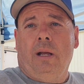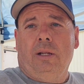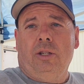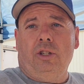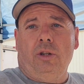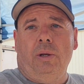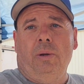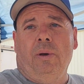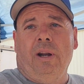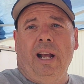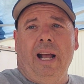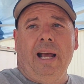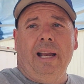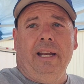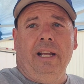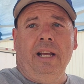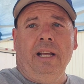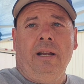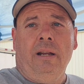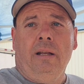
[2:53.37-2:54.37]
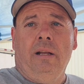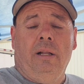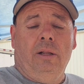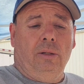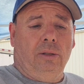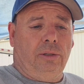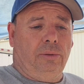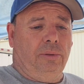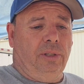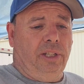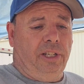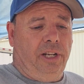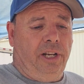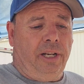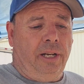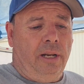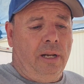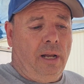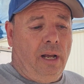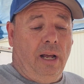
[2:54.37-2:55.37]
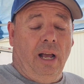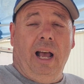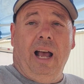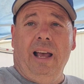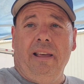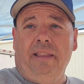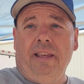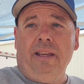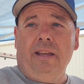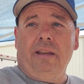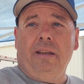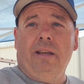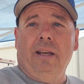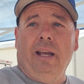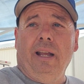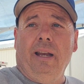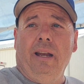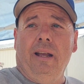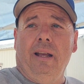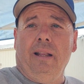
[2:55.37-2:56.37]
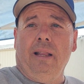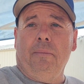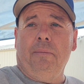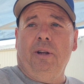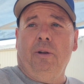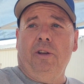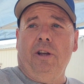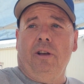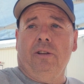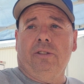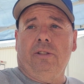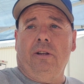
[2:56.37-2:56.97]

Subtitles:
show you what I got done. Looks really good, I think, and let me know y'all's